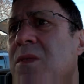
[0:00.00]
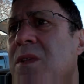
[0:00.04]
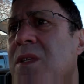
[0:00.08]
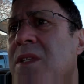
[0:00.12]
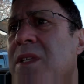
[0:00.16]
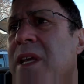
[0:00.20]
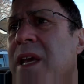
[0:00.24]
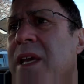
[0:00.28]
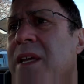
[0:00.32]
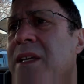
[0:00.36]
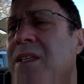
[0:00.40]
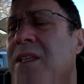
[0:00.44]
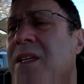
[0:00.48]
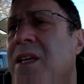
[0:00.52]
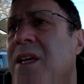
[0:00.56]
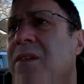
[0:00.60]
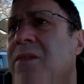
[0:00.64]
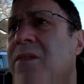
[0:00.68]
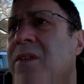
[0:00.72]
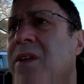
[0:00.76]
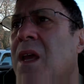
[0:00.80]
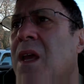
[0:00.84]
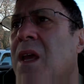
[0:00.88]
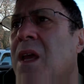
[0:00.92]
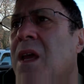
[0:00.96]
was
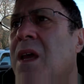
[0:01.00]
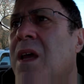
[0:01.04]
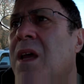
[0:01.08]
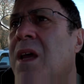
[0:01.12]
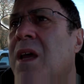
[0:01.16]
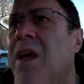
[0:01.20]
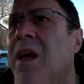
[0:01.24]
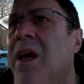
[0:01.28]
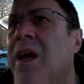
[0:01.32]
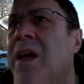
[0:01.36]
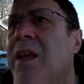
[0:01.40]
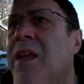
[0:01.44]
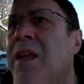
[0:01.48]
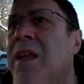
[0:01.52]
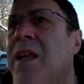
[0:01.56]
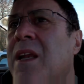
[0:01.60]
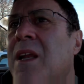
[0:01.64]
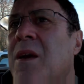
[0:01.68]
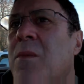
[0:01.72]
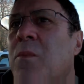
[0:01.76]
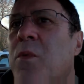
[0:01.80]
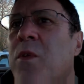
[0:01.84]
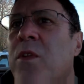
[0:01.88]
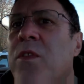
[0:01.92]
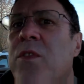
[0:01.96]
Thanksgiving. And he
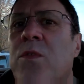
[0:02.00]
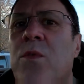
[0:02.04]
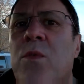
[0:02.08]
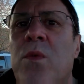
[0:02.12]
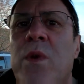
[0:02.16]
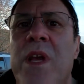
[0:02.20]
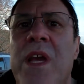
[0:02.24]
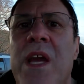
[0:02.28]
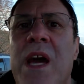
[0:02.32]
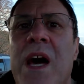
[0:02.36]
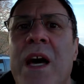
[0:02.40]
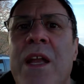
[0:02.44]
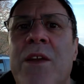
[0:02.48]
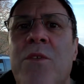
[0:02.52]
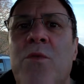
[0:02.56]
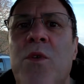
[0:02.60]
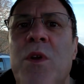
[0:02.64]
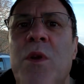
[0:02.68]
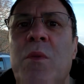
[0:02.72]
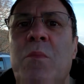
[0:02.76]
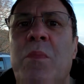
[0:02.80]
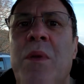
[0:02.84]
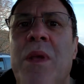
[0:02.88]
ended up with 300